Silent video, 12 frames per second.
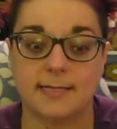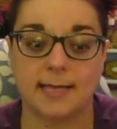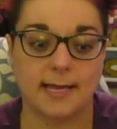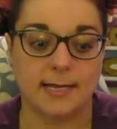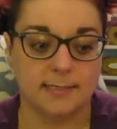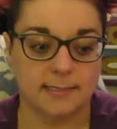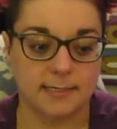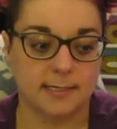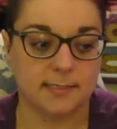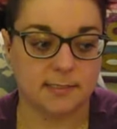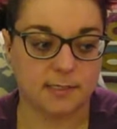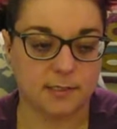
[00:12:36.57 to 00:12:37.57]
They
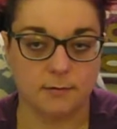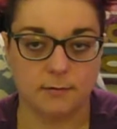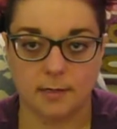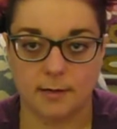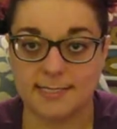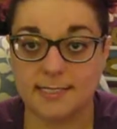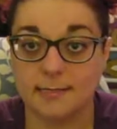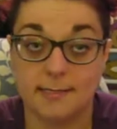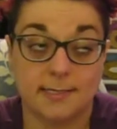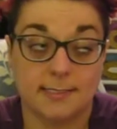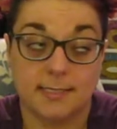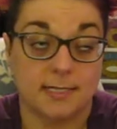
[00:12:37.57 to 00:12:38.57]
need to, you know, I still
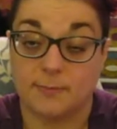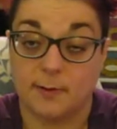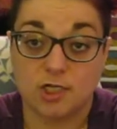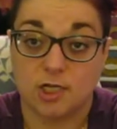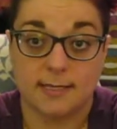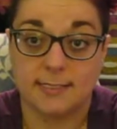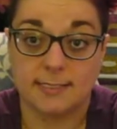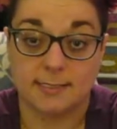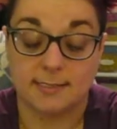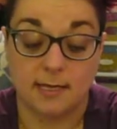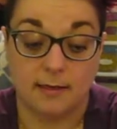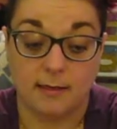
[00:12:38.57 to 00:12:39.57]
need to see a specialist to
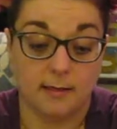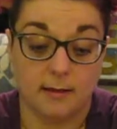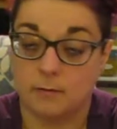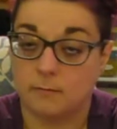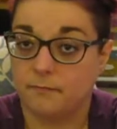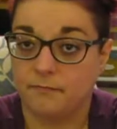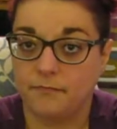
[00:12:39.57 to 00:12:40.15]
see, you know,